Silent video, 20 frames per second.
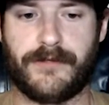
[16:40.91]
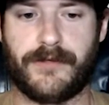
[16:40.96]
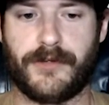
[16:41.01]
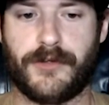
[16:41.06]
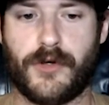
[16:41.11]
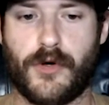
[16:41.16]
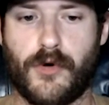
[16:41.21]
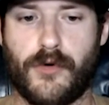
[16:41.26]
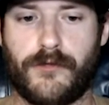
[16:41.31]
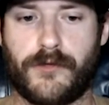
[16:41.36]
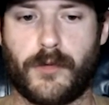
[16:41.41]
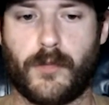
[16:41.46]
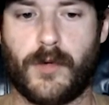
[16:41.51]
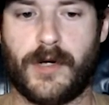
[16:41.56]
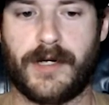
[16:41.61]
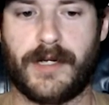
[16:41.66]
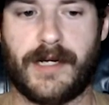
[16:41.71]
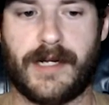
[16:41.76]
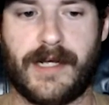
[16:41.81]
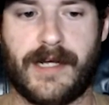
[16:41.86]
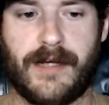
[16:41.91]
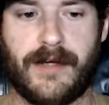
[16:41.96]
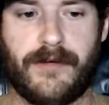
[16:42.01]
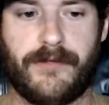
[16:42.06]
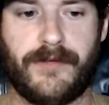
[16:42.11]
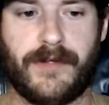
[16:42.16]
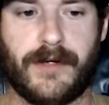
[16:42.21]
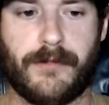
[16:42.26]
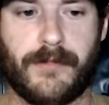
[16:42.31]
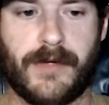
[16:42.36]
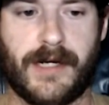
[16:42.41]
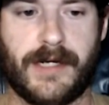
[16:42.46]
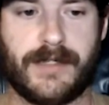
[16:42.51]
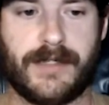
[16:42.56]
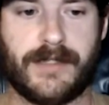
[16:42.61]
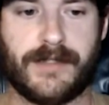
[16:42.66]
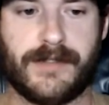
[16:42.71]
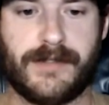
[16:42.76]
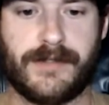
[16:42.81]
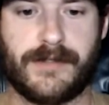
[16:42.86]
on the over 1.5, and a
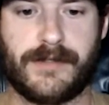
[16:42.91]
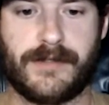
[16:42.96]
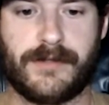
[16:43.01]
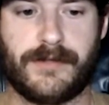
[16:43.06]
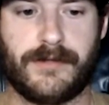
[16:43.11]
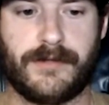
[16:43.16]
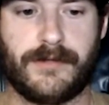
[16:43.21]
minus,